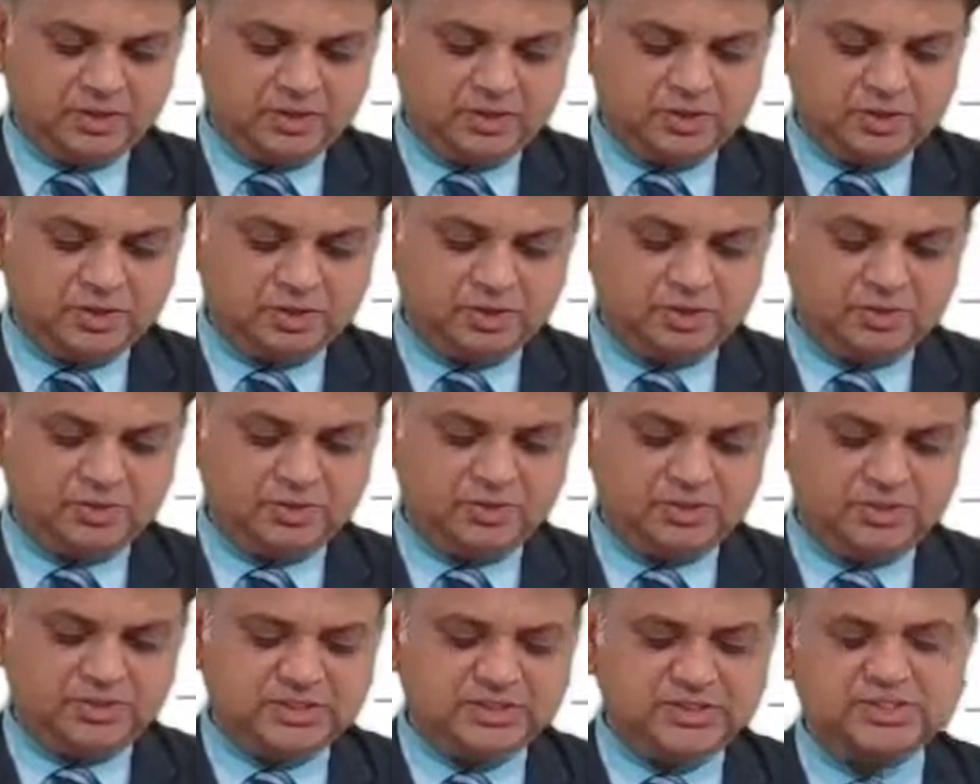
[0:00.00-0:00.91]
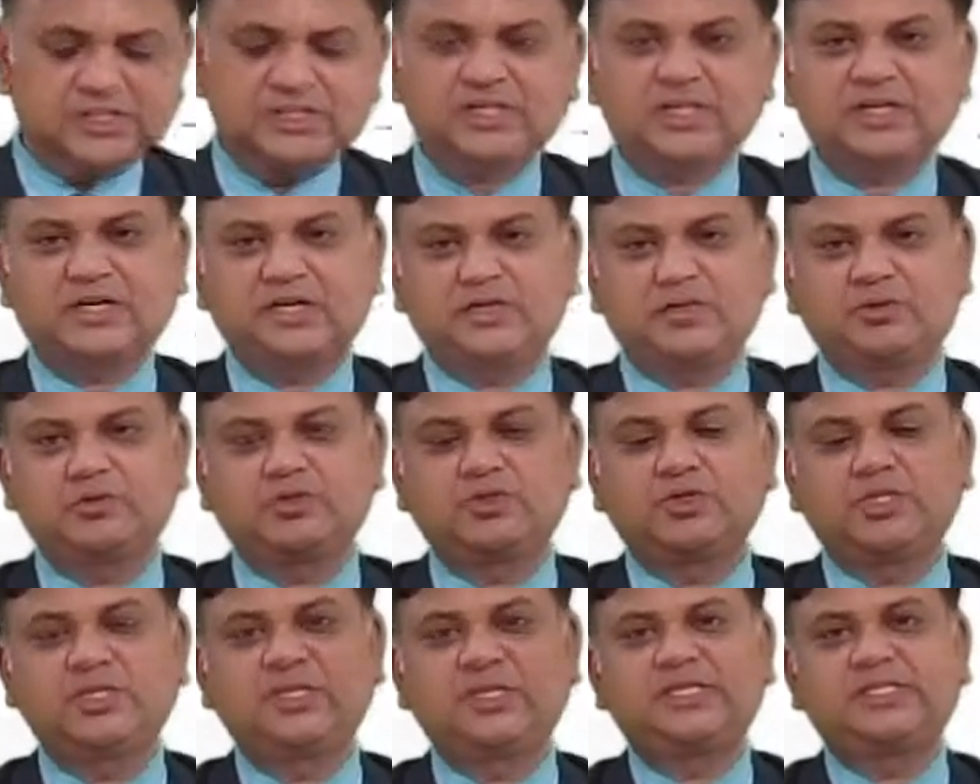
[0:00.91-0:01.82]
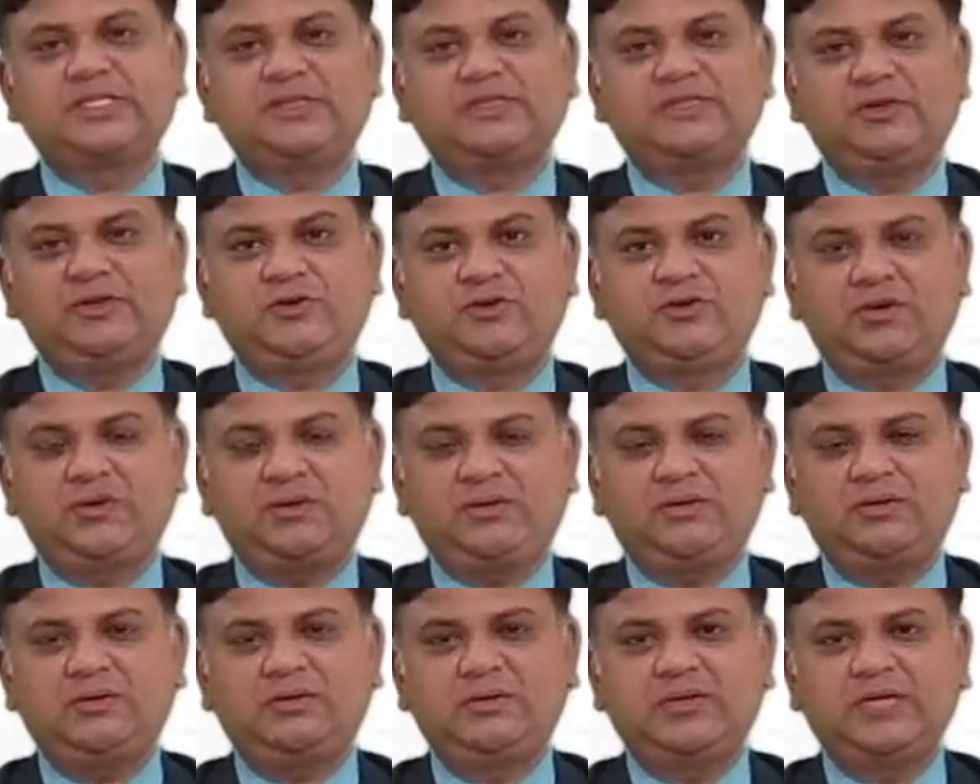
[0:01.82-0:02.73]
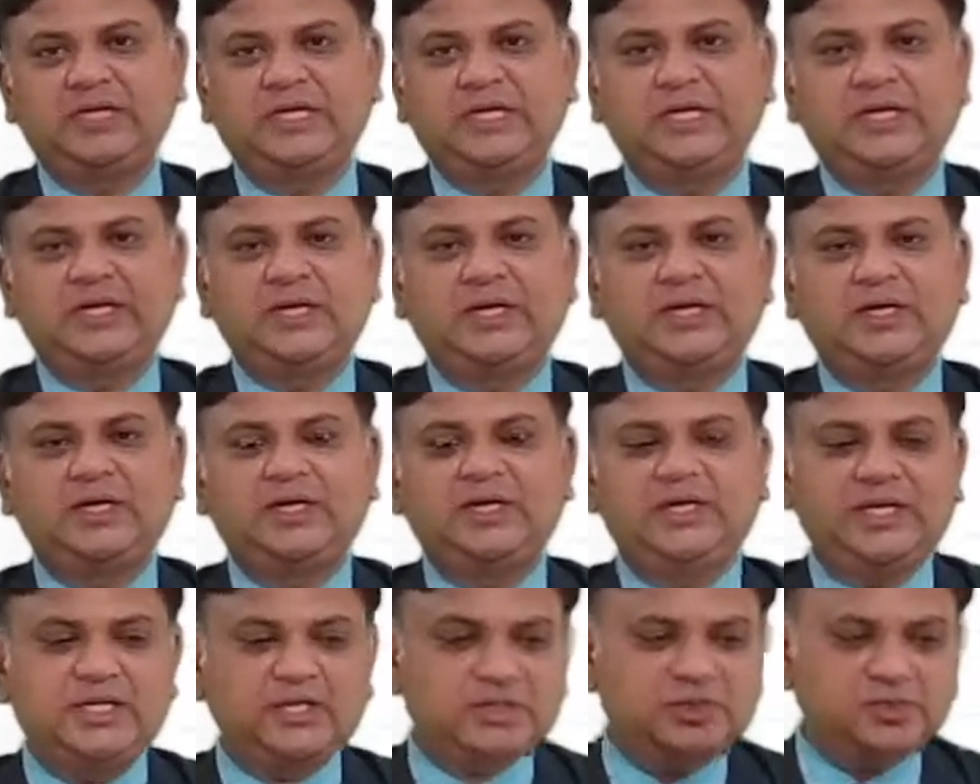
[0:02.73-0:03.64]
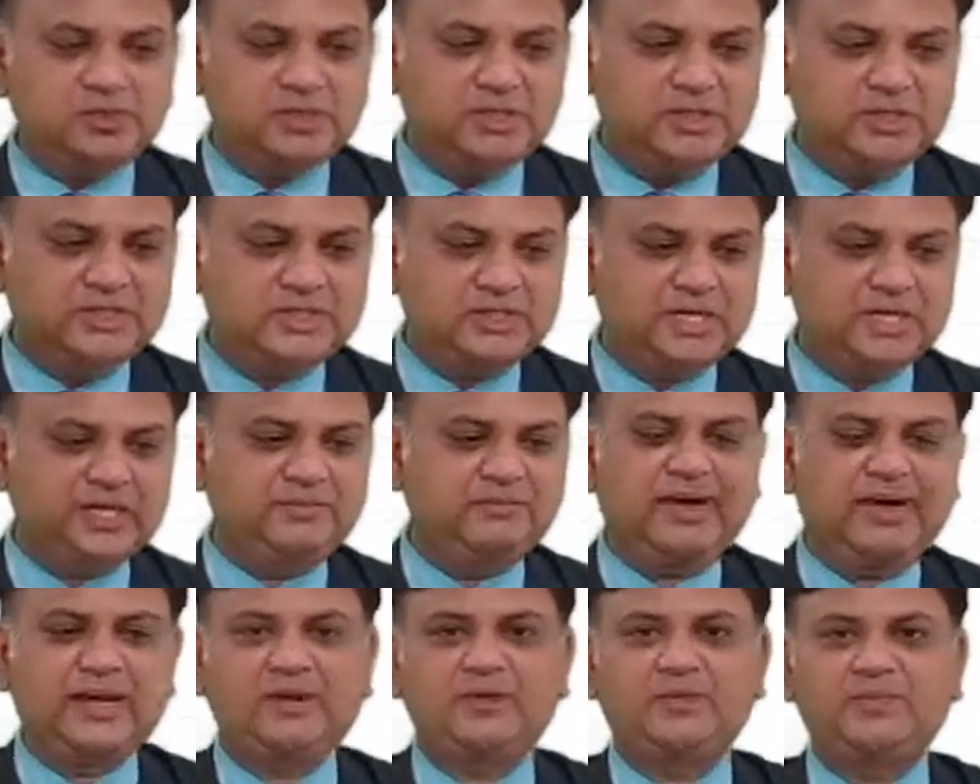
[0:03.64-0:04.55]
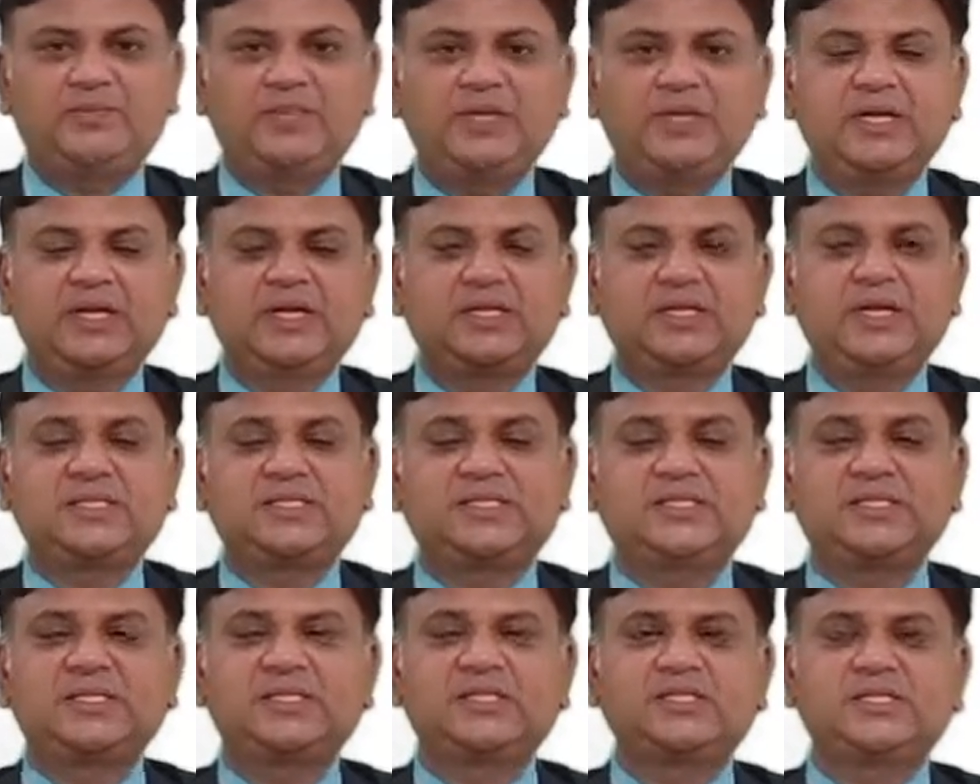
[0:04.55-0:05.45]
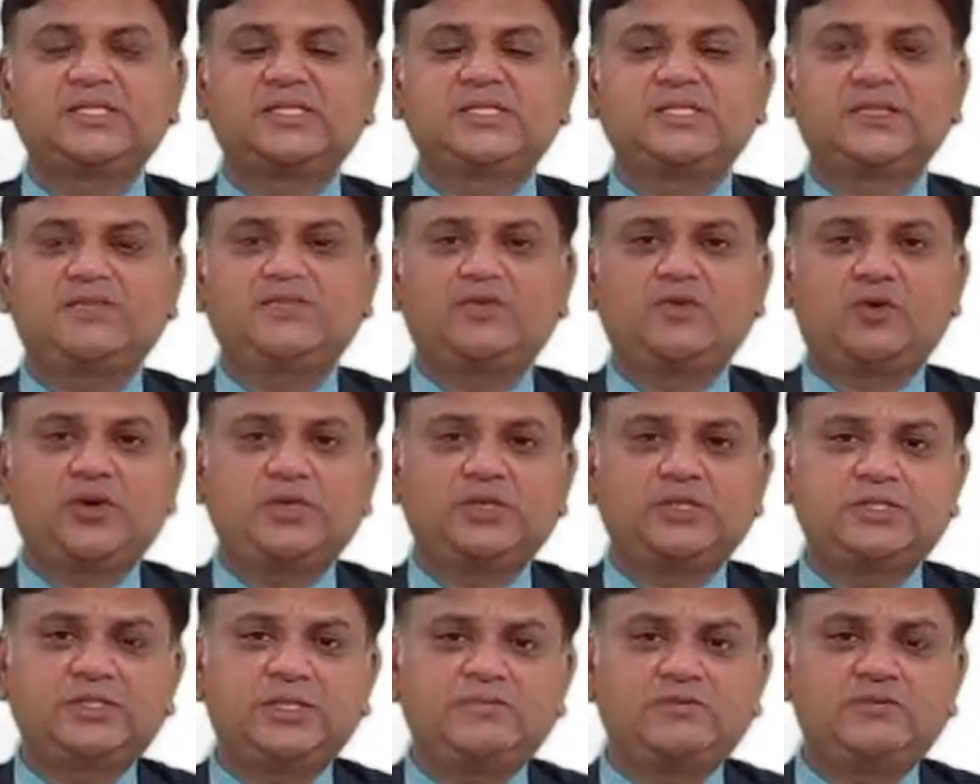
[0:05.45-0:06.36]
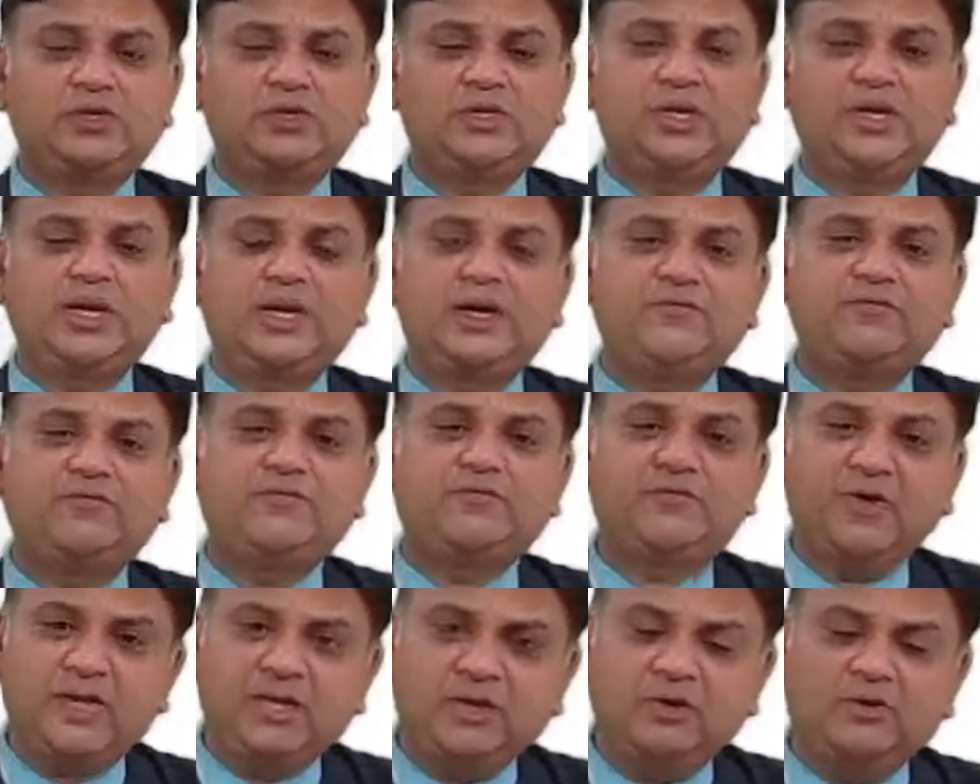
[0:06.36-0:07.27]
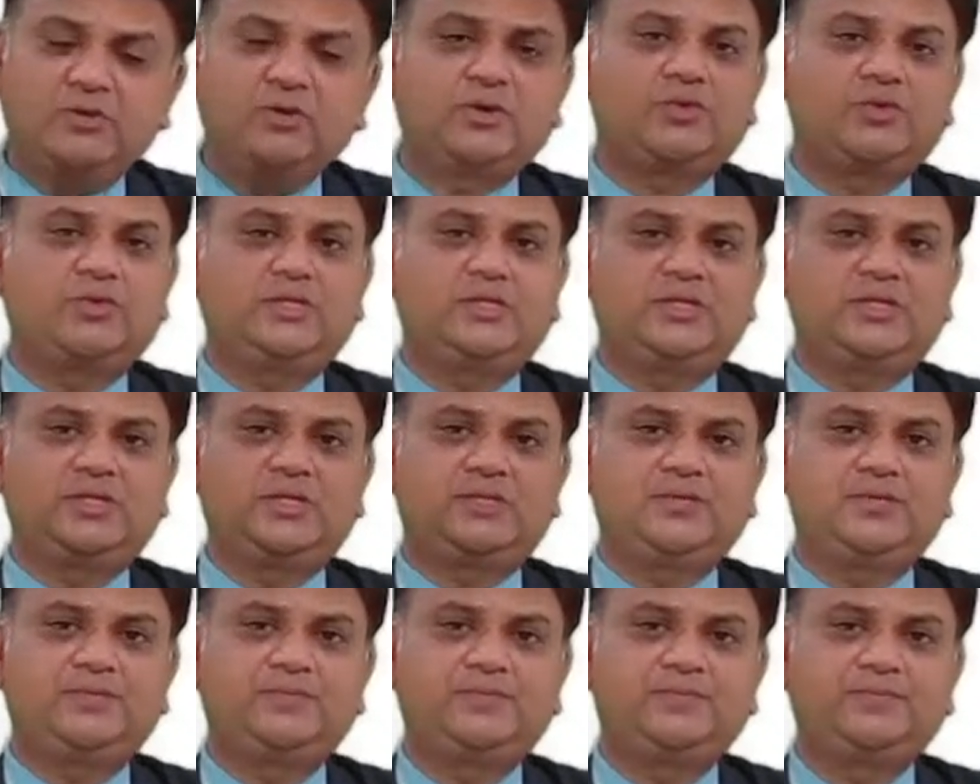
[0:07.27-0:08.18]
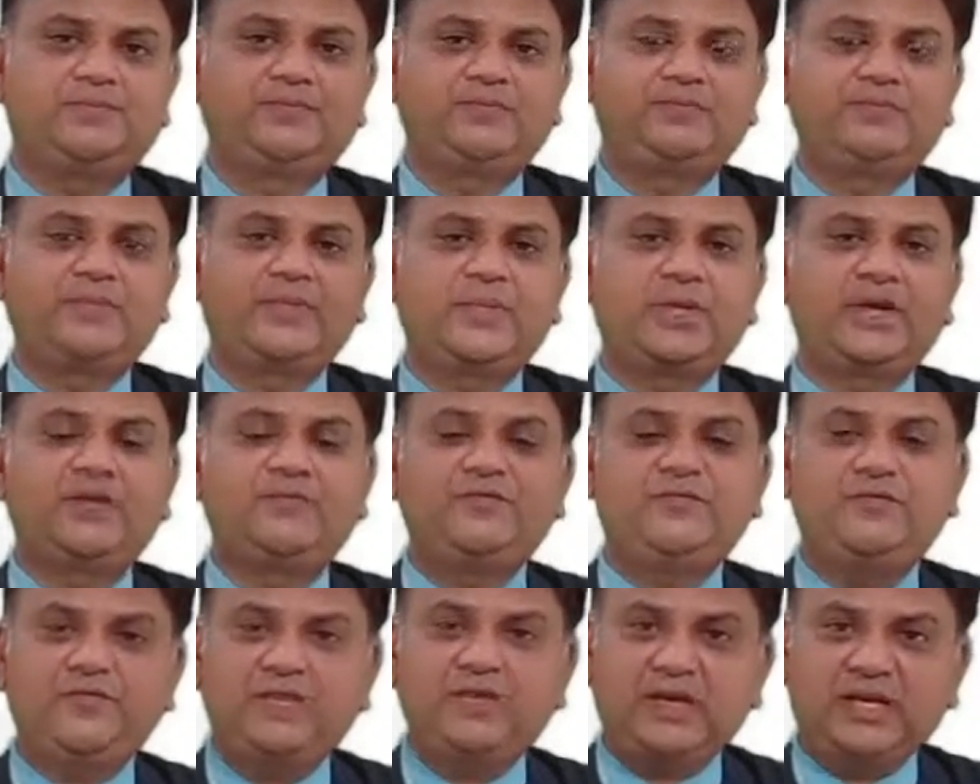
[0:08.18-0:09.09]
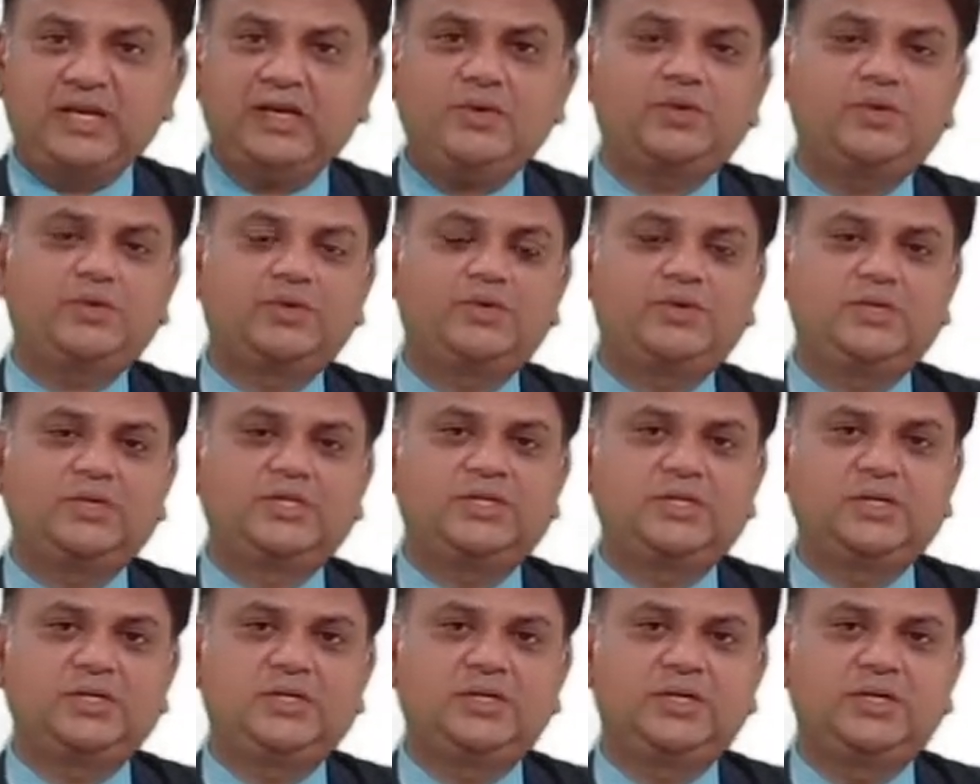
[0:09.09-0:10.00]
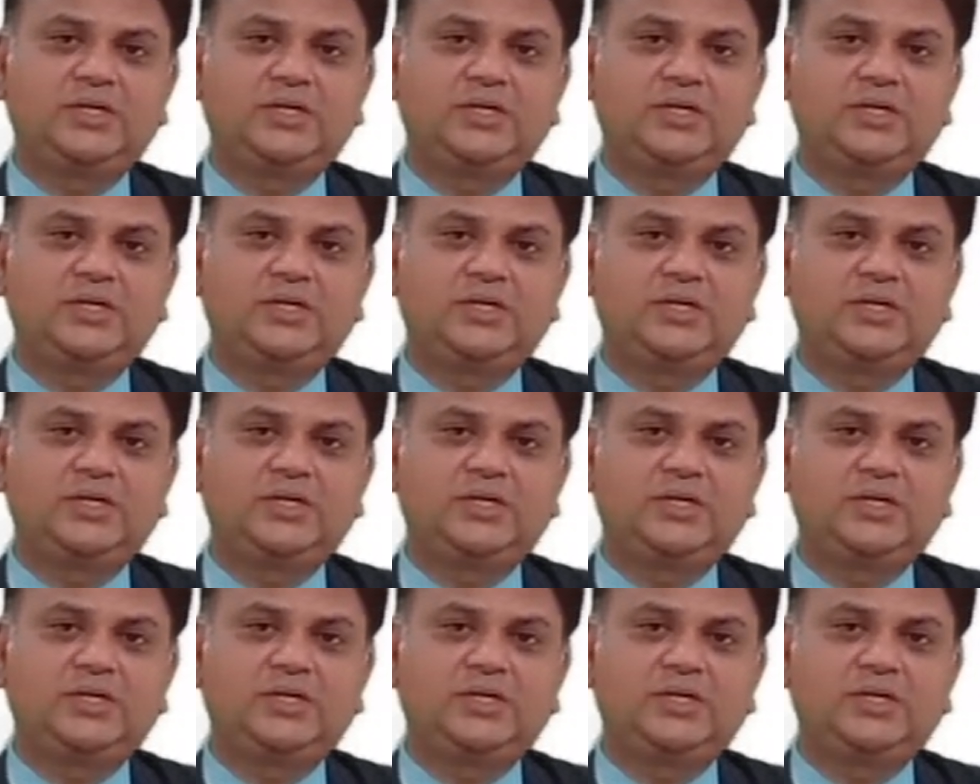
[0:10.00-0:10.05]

So this is the conclusion that we draw. Dear students, in my opinion, that this is a conceptually a very good question, a very good question,